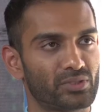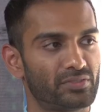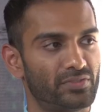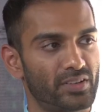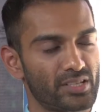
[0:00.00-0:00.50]

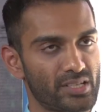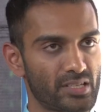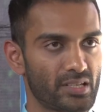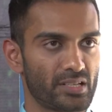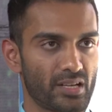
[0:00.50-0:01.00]
the
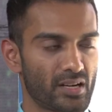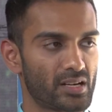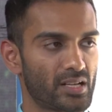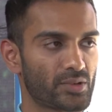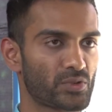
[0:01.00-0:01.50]
first year,
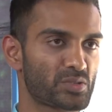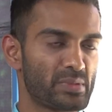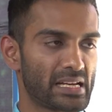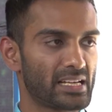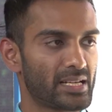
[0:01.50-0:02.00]
it was
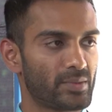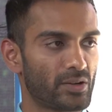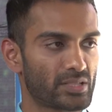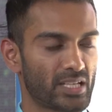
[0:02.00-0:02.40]
mainly about